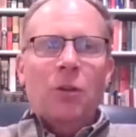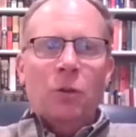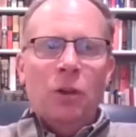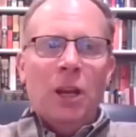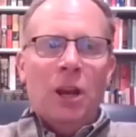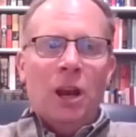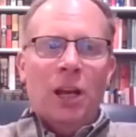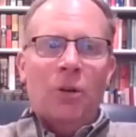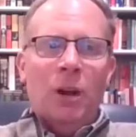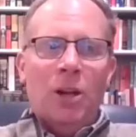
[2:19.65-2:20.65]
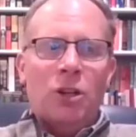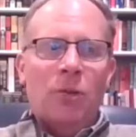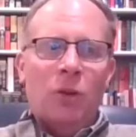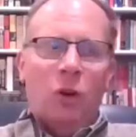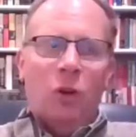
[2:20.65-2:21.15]
through the inauguration
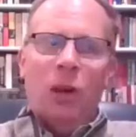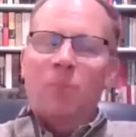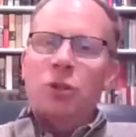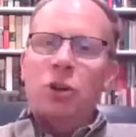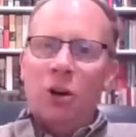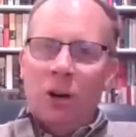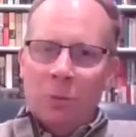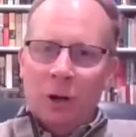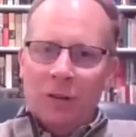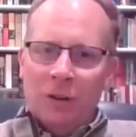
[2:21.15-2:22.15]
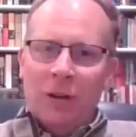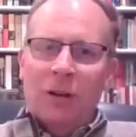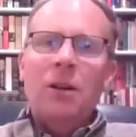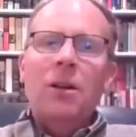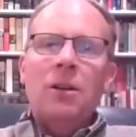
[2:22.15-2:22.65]
of Notre Dame's current
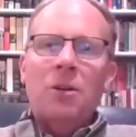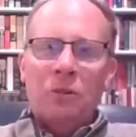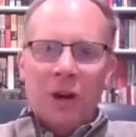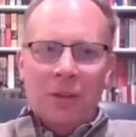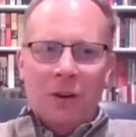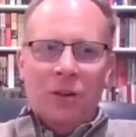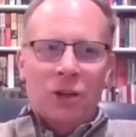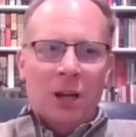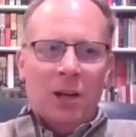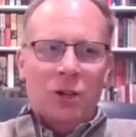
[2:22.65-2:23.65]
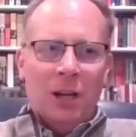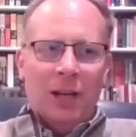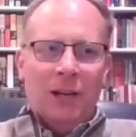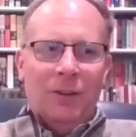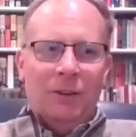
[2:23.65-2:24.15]
president, Father John
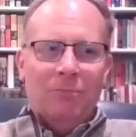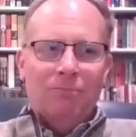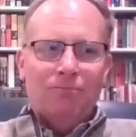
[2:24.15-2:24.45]
Jenkins.